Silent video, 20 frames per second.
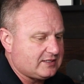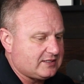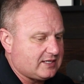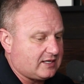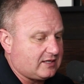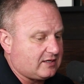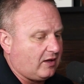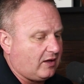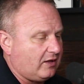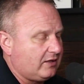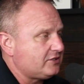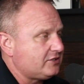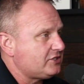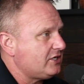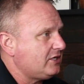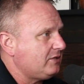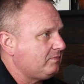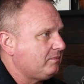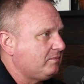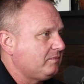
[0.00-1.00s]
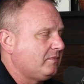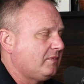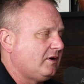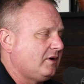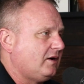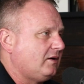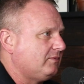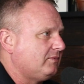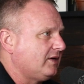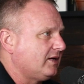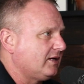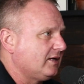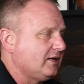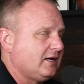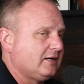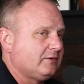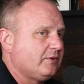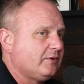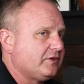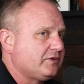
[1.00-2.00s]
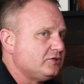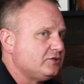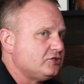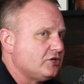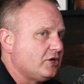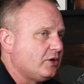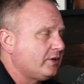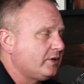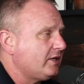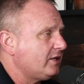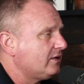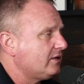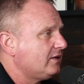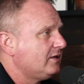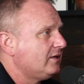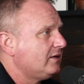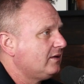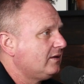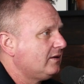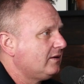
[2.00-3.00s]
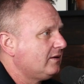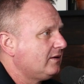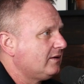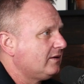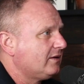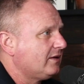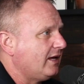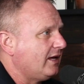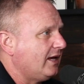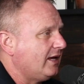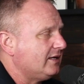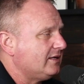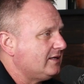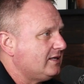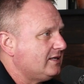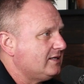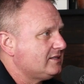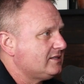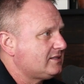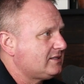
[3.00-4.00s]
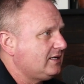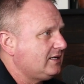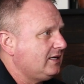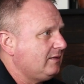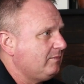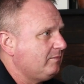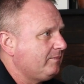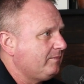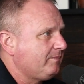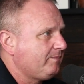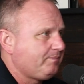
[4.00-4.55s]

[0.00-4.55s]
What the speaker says: Technology, oh my God, with Jonah and his team,